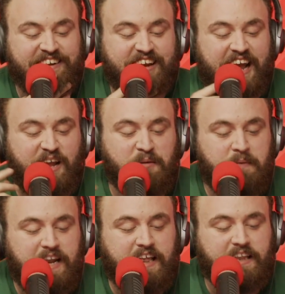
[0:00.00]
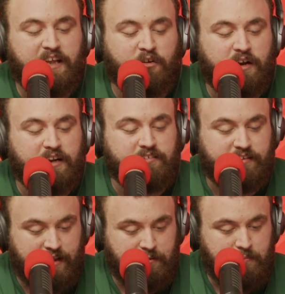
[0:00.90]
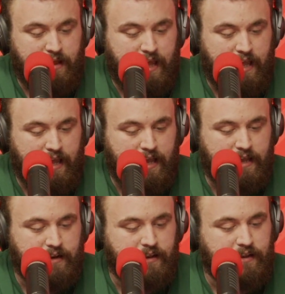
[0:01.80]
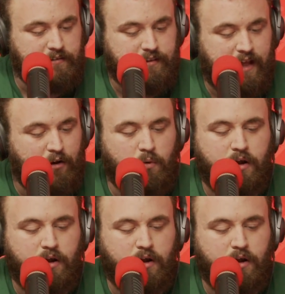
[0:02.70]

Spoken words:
Jack immediately greets him and is like,